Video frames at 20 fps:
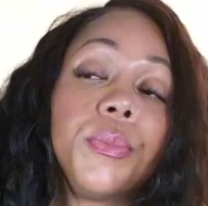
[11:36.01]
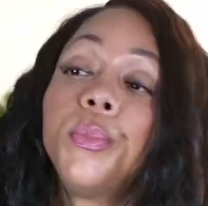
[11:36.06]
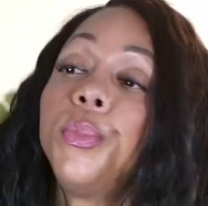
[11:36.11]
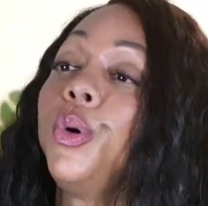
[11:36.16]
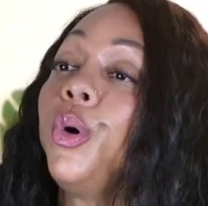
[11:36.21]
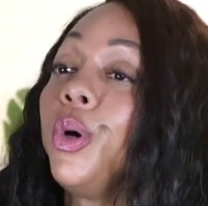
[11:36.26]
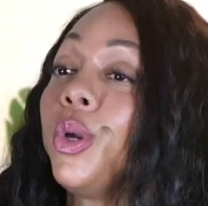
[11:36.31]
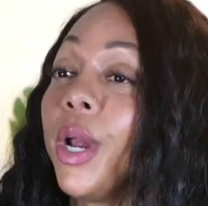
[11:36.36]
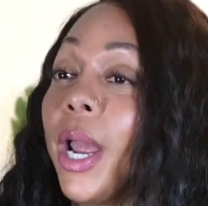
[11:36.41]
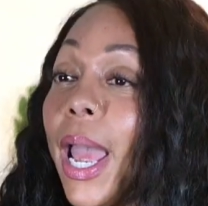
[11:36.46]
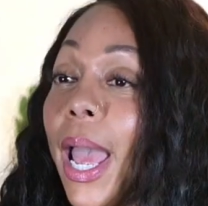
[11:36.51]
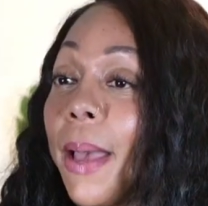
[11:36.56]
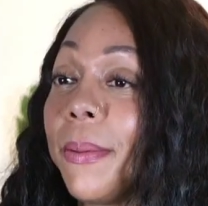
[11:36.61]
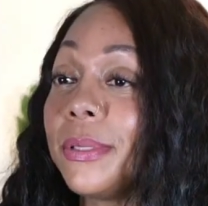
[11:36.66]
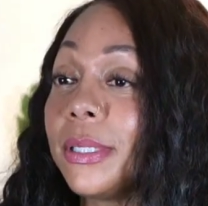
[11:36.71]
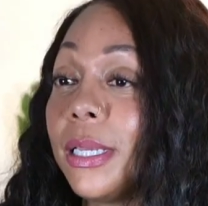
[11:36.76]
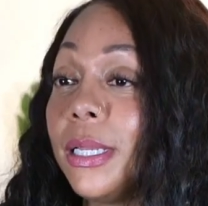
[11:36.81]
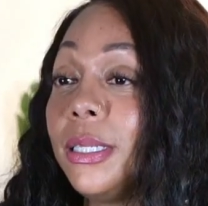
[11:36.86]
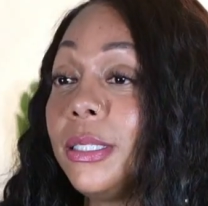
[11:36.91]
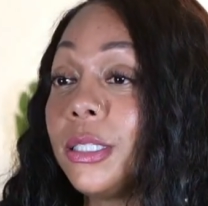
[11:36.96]
Pull your
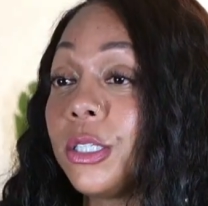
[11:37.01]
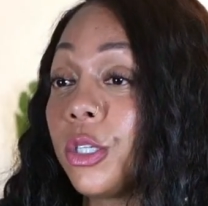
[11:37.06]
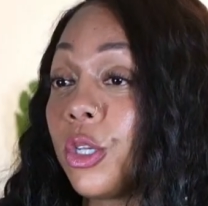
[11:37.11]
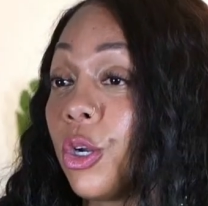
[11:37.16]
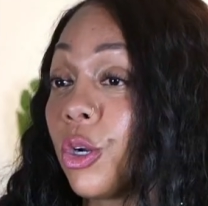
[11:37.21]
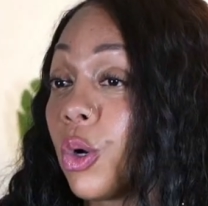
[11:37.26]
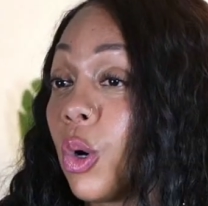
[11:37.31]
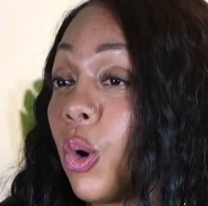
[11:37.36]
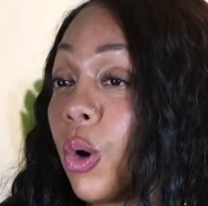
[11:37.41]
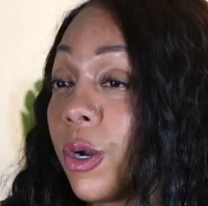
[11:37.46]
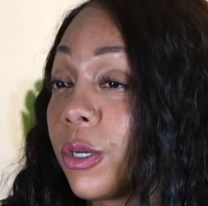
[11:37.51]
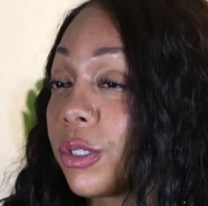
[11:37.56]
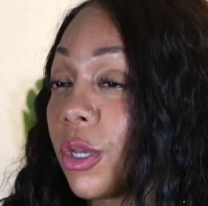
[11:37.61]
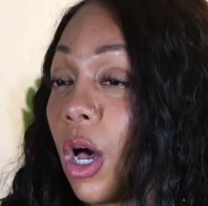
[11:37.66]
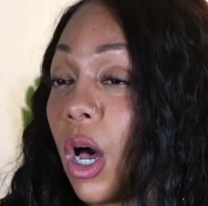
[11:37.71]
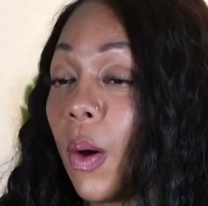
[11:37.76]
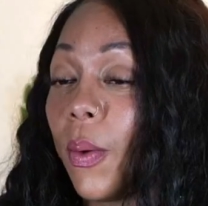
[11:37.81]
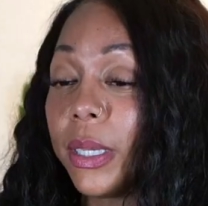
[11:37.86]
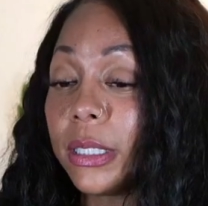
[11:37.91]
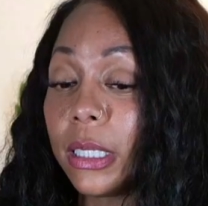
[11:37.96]
abs in so your core is
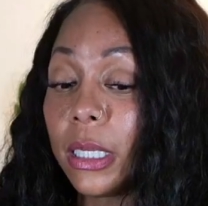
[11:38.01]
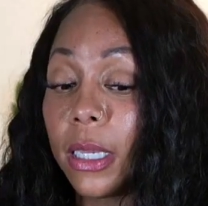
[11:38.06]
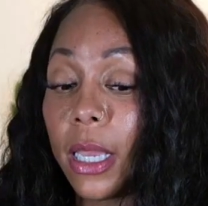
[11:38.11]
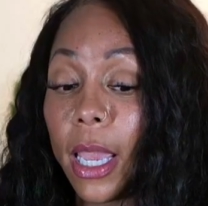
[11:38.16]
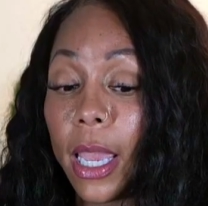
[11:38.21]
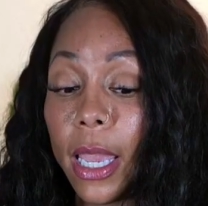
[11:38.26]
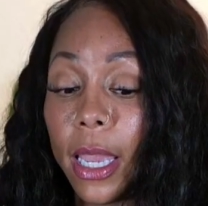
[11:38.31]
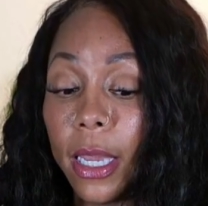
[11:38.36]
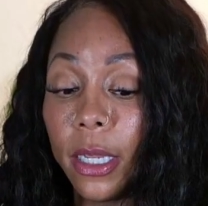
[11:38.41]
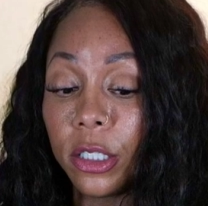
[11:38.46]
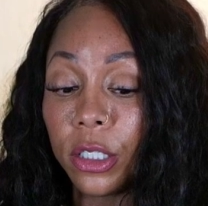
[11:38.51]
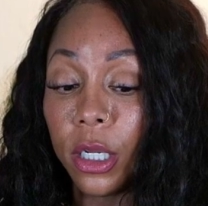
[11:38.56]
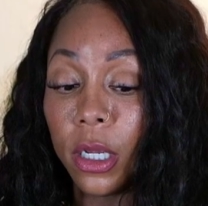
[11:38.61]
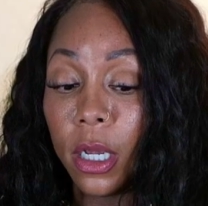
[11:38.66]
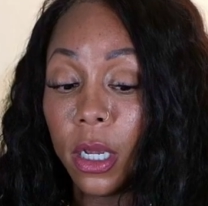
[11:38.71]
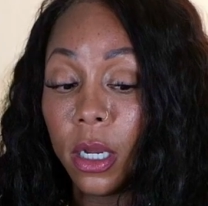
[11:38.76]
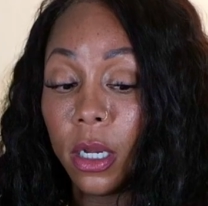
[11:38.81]
always engaged.